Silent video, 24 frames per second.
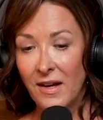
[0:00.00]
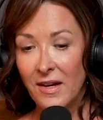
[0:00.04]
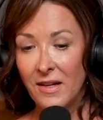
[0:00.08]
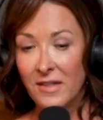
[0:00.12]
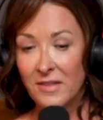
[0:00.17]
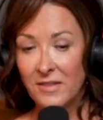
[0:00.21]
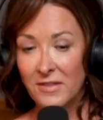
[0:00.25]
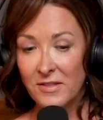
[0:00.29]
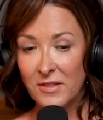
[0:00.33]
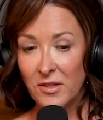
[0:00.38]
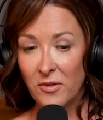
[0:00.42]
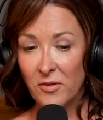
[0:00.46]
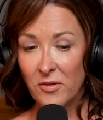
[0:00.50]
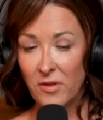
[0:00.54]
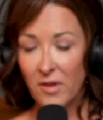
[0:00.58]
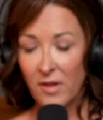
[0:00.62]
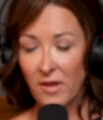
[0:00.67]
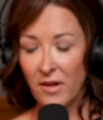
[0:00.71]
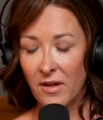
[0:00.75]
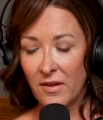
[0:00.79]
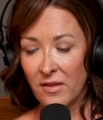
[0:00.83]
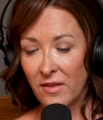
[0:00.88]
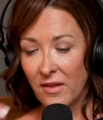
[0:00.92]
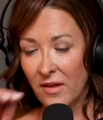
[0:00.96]
So
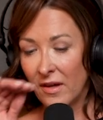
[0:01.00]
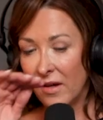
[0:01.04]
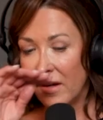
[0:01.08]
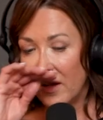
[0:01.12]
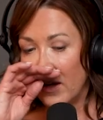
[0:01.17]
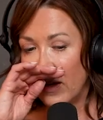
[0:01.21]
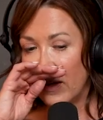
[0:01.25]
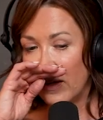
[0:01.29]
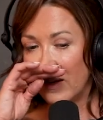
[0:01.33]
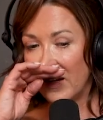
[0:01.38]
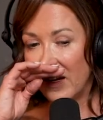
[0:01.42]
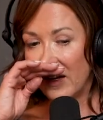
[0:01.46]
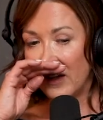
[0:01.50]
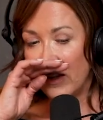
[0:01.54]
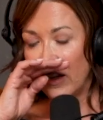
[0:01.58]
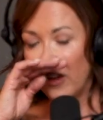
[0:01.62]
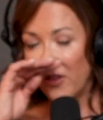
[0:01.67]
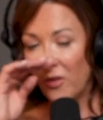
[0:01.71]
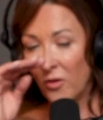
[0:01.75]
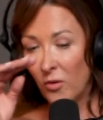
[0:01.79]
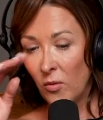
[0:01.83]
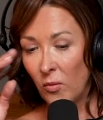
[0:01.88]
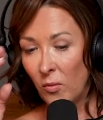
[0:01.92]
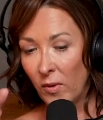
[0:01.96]

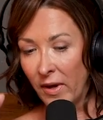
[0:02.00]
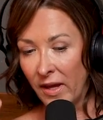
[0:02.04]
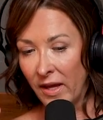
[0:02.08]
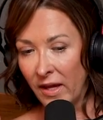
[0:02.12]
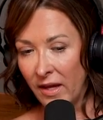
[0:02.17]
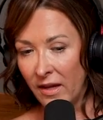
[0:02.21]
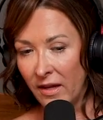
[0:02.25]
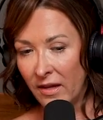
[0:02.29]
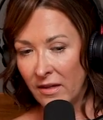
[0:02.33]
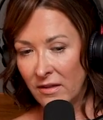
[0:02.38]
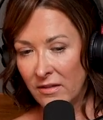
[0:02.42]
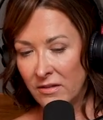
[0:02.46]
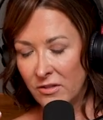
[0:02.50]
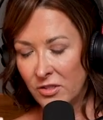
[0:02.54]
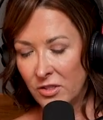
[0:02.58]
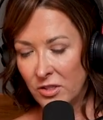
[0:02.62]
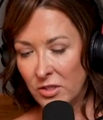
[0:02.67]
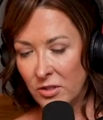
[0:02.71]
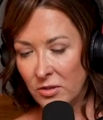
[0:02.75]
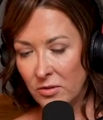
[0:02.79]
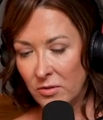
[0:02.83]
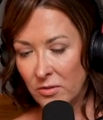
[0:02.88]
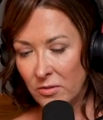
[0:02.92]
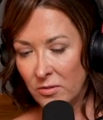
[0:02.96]
another way
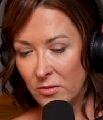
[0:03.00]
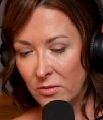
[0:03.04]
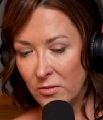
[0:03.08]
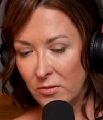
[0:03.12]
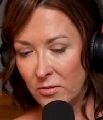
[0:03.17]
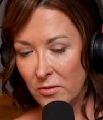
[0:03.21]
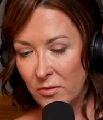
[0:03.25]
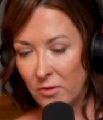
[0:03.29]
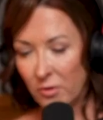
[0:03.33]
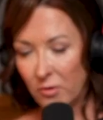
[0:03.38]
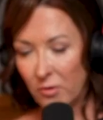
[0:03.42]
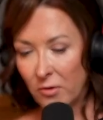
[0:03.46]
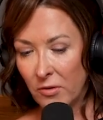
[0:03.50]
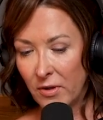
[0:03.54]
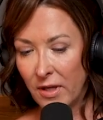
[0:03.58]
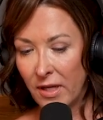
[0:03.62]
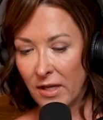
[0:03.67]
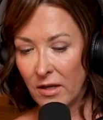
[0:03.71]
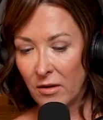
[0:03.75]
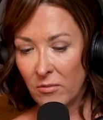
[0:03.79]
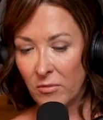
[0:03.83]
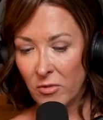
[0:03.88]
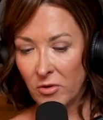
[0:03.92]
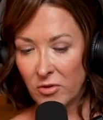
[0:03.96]
to
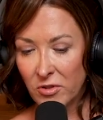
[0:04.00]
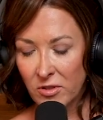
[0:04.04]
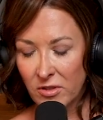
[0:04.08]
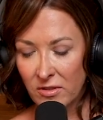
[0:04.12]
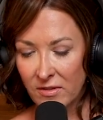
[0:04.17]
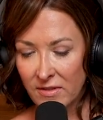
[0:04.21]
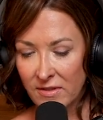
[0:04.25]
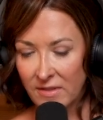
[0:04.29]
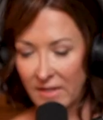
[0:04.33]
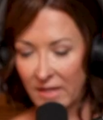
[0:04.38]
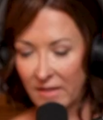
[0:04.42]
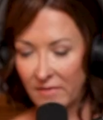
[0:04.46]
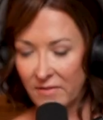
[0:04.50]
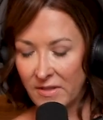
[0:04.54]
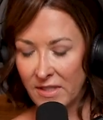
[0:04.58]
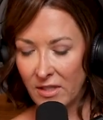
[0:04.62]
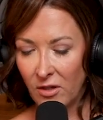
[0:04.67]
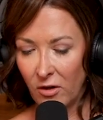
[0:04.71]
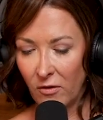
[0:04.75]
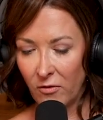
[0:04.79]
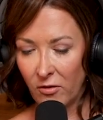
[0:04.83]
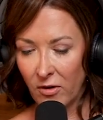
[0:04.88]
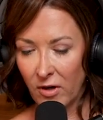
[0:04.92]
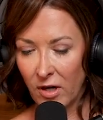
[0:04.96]
create emotional
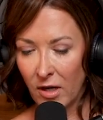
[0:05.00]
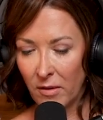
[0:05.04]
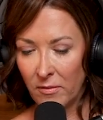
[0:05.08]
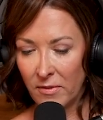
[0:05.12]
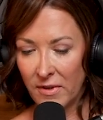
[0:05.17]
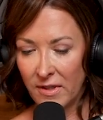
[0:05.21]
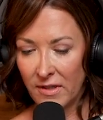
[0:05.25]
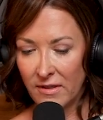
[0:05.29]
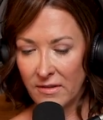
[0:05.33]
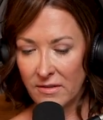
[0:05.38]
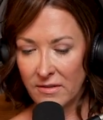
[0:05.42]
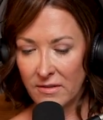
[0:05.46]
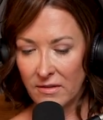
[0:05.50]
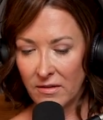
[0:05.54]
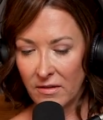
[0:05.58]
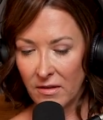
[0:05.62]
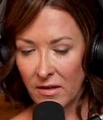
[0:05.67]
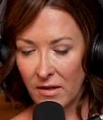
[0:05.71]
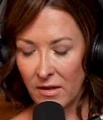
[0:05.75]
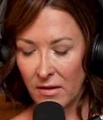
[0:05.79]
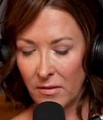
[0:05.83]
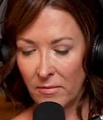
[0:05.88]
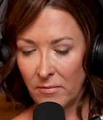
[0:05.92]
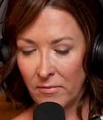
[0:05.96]
safety, overcome these
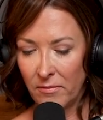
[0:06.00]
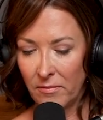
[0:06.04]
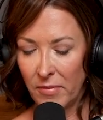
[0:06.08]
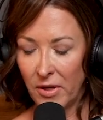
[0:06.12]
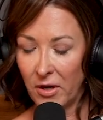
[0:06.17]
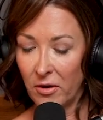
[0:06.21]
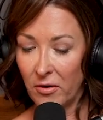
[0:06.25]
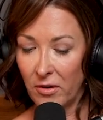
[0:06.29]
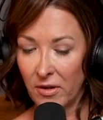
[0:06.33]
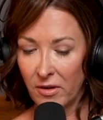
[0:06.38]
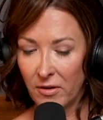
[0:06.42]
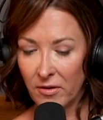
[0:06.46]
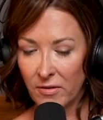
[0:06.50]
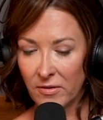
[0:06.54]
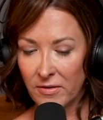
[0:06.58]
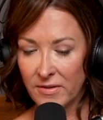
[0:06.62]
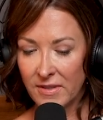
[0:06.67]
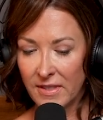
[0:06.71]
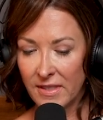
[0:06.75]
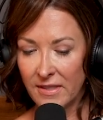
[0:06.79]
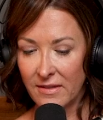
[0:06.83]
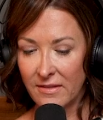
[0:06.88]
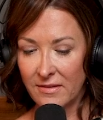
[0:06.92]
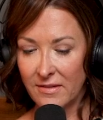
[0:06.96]

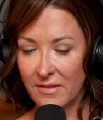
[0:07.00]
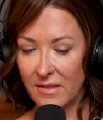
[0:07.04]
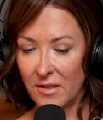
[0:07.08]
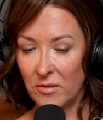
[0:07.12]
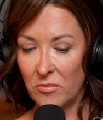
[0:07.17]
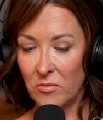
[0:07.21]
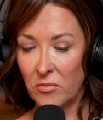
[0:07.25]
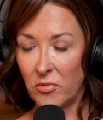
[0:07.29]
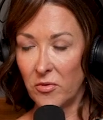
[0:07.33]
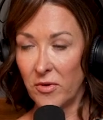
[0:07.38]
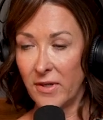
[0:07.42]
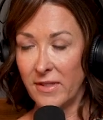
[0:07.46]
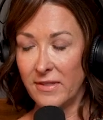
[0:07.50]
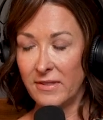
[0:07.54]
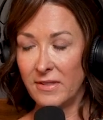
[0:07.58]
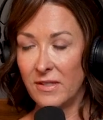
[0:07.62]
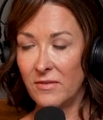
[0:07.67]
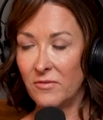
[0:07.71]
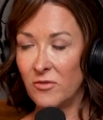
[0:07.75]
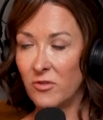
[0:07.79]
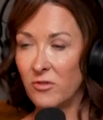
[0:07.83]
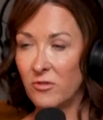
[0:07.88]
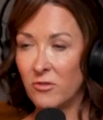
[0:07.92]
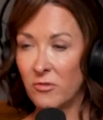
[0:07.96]
barriers is
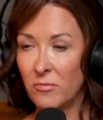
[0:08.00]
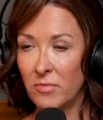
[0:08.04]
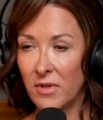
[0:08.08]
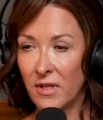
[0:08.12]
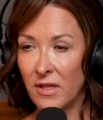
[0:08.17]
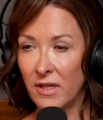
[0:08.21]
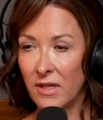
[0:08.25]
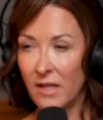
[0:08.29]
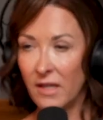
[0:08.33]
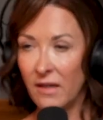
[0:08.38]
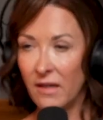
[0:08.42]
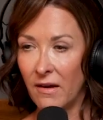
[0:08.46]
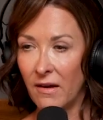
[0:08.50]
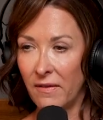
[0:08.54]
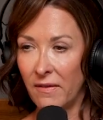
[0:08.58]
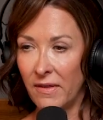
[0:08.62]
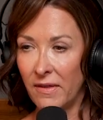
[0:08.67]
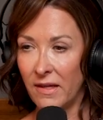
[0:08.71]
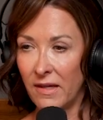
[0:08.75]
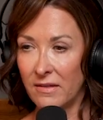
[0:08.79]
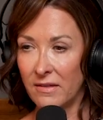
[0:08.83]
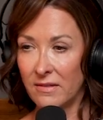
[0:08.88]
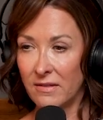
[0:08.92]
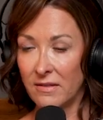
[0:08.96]
embracing vulnerability. I
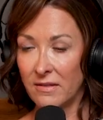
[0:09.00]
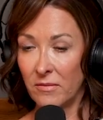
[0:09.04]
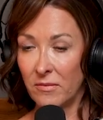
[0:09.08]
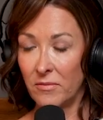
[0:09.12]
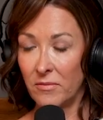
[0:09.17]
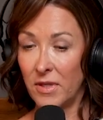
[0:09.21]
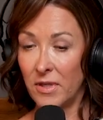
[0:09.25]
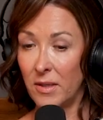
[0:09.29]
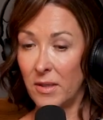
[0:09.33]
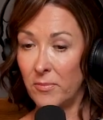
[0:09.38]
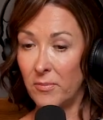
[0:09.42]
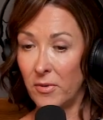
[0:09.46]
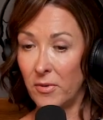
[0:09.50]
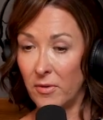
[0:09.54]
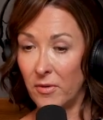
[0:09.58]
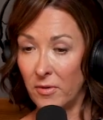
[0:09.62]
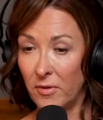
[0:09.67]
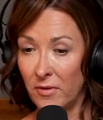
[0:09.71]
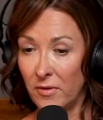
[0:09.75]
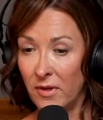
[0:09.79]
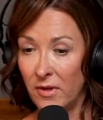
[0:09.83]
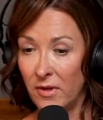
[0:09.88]
think some people